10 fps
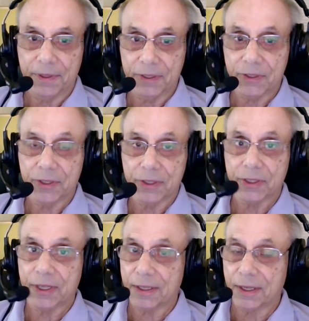This
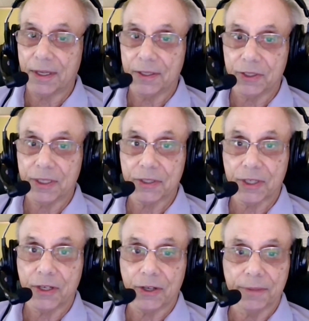technology
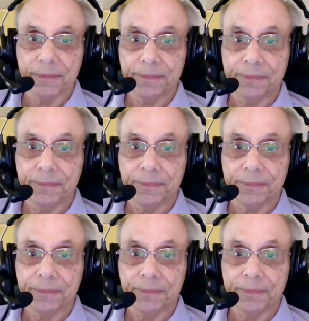is here.